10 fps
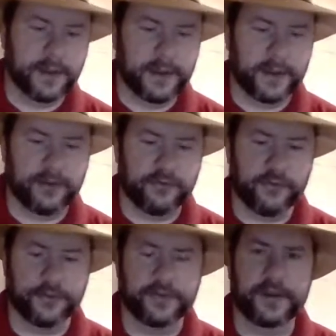and
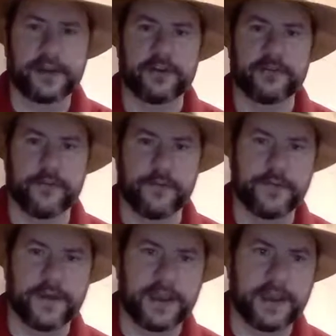Control C, Control
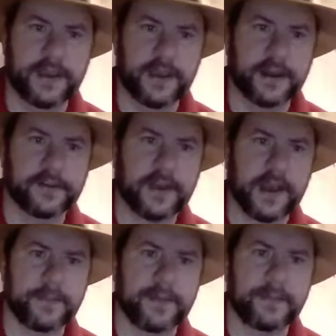V, and it's
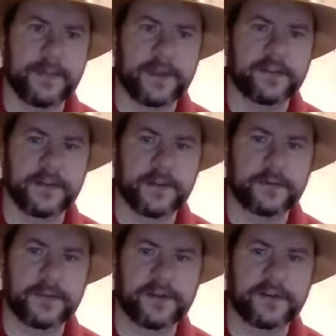copy and pasting
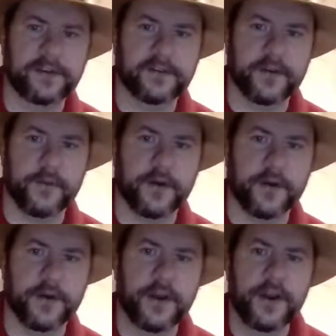those pieces
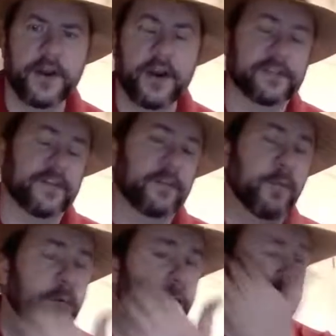over. All right, so that's
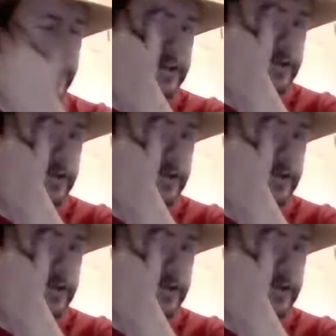one way I could